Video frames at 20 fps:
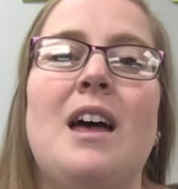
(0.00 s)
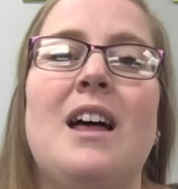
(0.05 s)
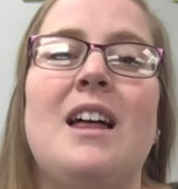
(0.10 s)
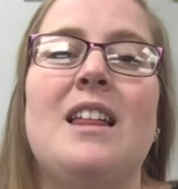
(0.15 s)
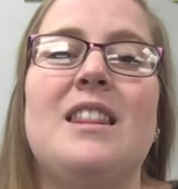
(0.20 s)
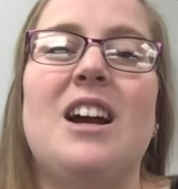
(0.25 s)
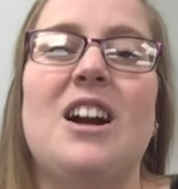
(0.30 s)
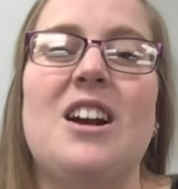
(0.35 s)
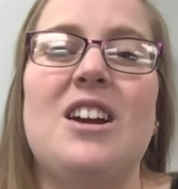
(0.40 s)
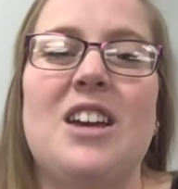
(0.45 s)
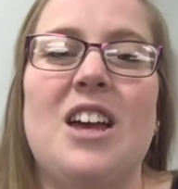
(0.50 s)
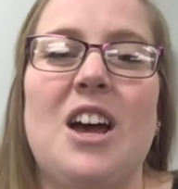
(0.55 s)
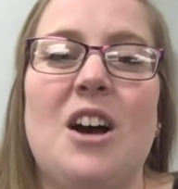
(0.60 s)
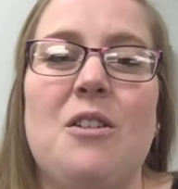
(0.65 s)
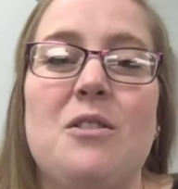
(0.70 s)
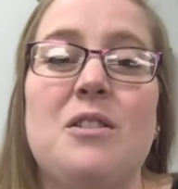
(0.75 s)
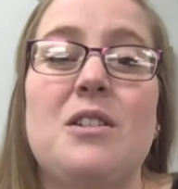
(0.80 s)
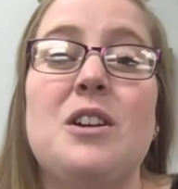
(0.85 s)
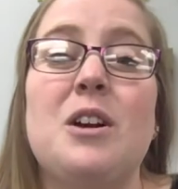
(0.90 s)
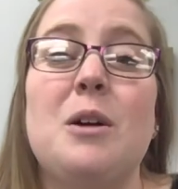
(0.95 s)
There you
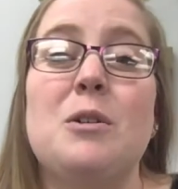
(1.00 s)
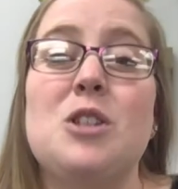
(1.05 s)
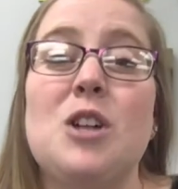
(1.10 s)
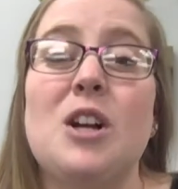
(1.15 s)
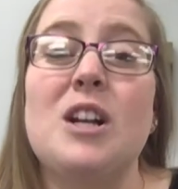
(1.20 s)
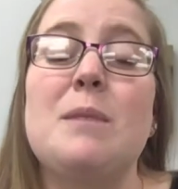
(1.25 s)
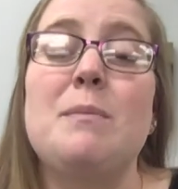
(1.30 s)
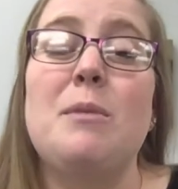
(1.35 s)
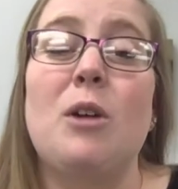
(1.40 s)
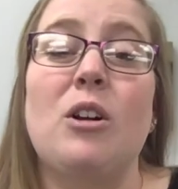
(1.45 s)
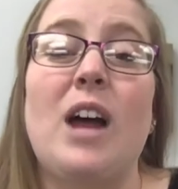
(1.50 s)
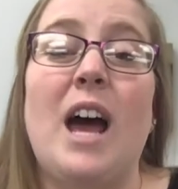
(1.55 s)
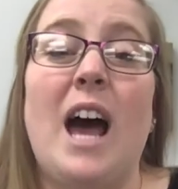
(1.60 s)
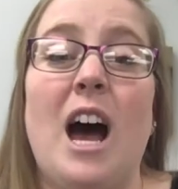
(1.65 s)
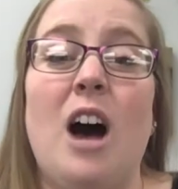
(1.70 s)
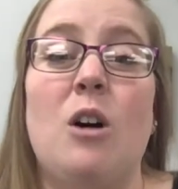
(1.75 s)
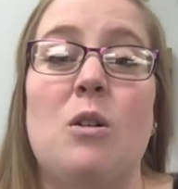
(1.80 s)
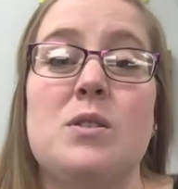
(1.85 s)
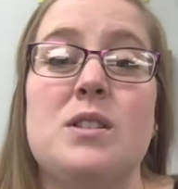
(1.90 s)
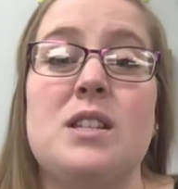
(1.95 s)
go. You're starting to build a
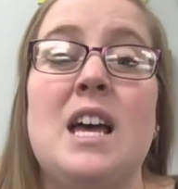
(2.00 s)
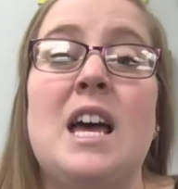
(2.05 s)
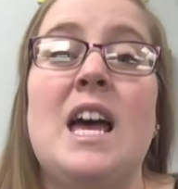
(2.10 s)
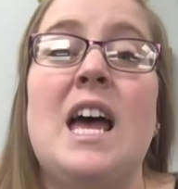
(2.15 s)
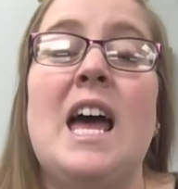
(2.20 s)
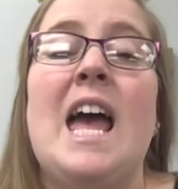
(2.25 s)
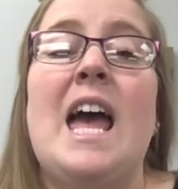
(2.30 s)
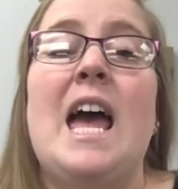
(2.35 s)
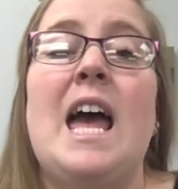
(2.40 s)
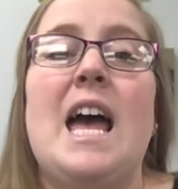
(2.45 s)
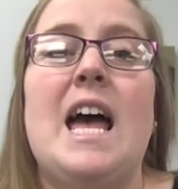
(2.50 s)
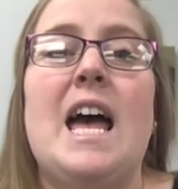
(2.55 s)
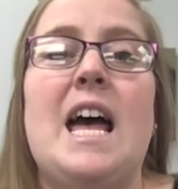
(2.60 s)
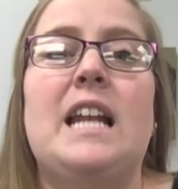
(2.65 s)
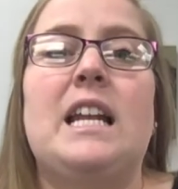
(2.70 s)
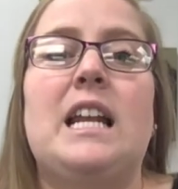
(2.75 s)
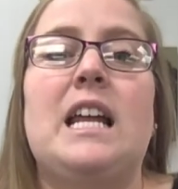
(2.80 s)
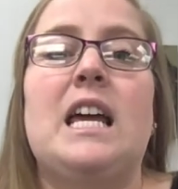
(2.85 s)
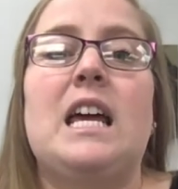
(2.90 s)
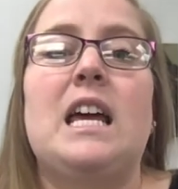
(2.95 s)
house. And
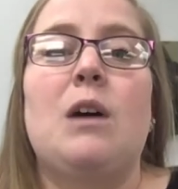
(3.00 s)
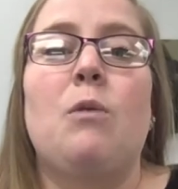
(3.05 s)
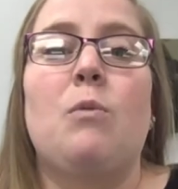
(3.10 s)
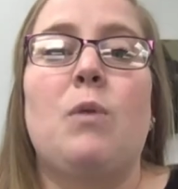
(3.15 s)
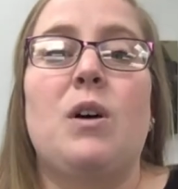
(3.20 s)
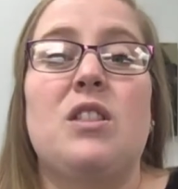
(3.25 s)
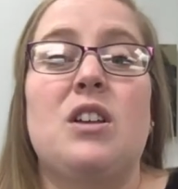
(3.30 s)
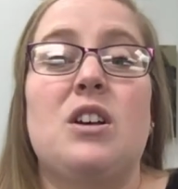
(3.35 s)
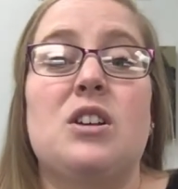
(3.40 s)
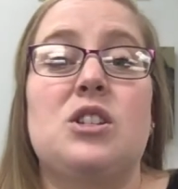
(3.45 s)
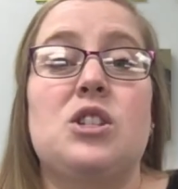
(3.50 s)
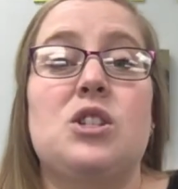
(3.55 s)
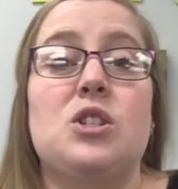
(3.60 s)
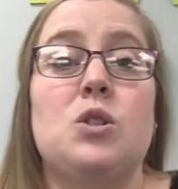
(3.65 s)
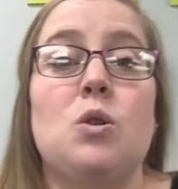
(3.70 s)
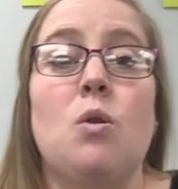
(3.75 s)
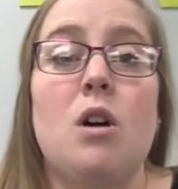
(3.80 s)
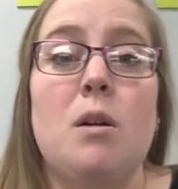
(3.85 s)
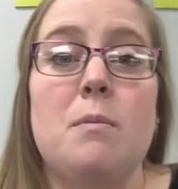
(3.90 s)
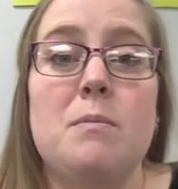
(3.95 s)
when the
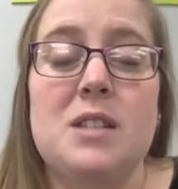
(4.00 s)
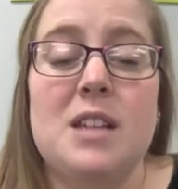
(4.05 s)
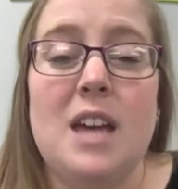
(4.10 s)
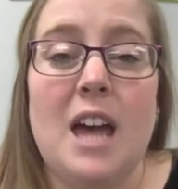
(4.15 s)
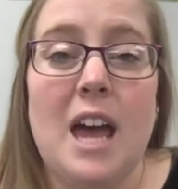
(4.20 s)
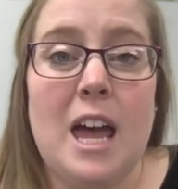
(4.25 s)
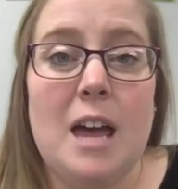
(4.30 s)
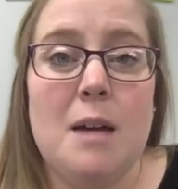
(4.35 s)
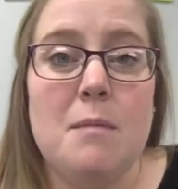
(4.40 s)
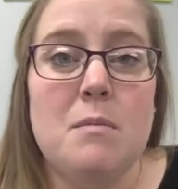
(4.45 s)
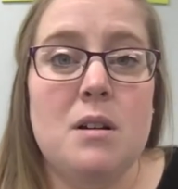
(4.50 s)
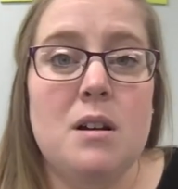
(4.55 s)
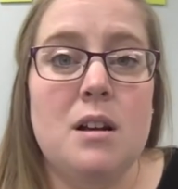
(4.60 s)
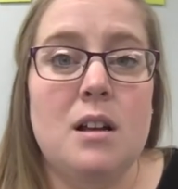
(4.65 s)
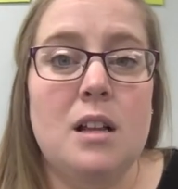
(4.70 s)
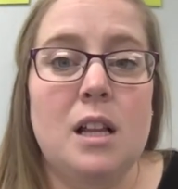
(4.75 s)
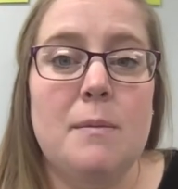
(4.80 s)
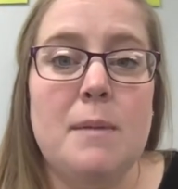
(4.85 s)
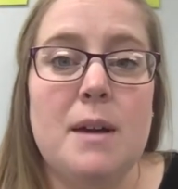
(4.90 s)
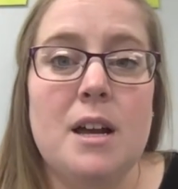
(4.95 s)
storms came,
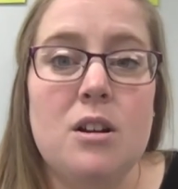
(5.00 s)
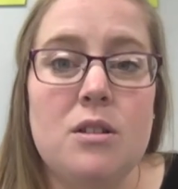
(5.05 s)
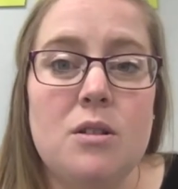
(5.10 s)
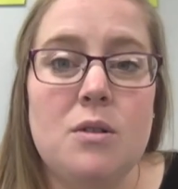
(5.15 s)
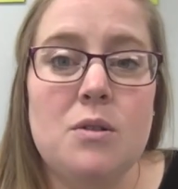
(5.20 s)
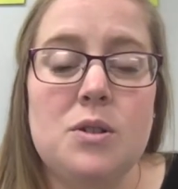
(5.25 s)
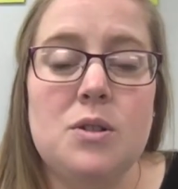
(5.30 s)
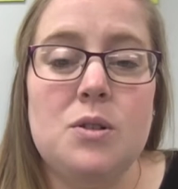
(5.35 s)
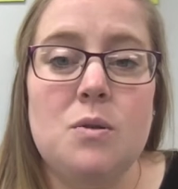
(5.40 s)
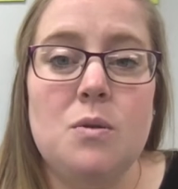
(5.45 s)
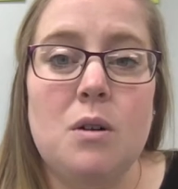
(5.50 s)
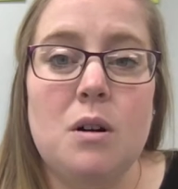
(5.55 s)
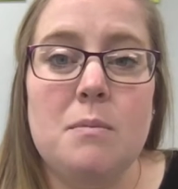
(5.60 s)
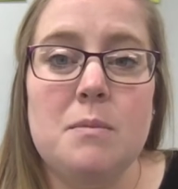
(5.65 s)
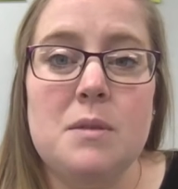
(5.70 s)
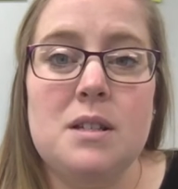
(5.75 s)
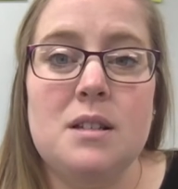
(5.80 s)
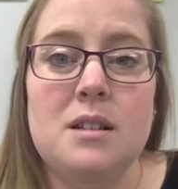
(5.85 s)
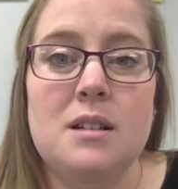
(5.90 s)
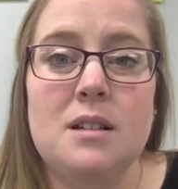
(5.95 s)
let me hear those
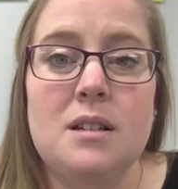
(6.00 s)
storms.